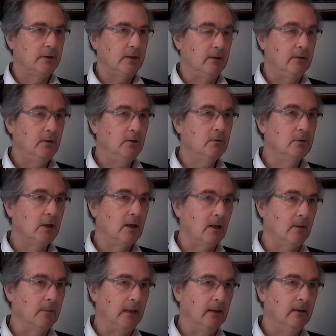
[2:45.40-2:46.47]
a huge
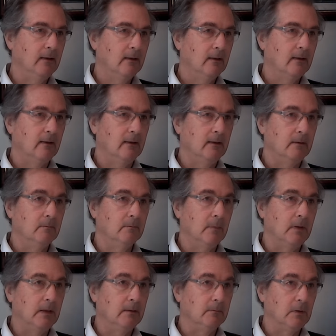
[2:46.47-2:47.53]
army in,
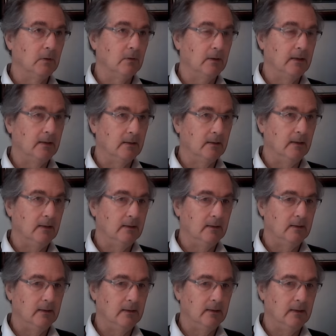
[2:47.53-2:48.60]
in Boulogne, in the,
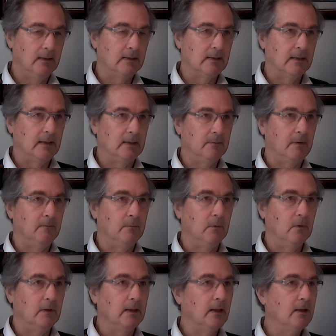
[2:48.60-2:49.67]
in the hinterland above
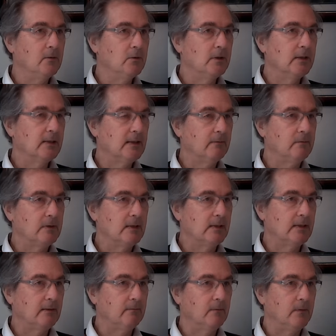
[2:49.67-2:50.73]
Boulogne,
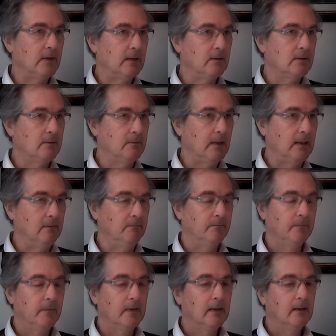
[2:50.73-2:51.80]
177,000 men.
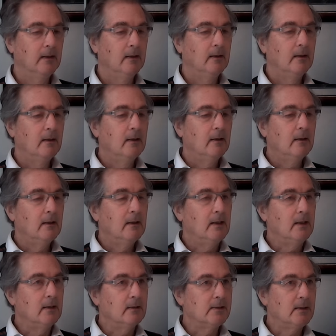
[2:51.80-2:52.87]

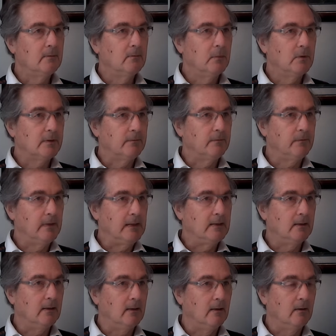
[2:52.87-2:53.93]
He assembled a
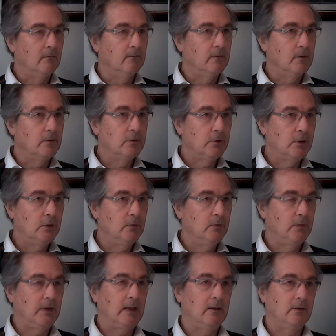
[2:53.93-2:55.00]
fleet of
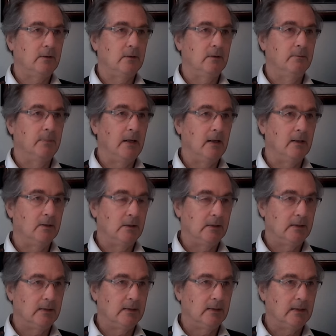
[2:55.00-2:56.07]
2,000
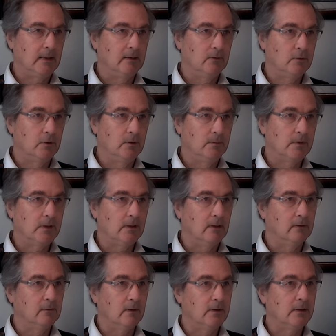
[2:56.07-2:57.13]
barges to take the troops
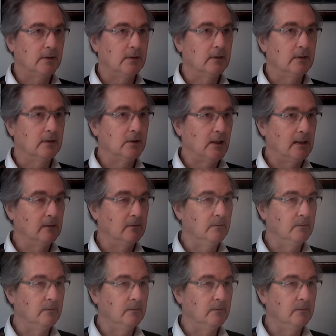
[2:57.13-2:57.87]
across the channel.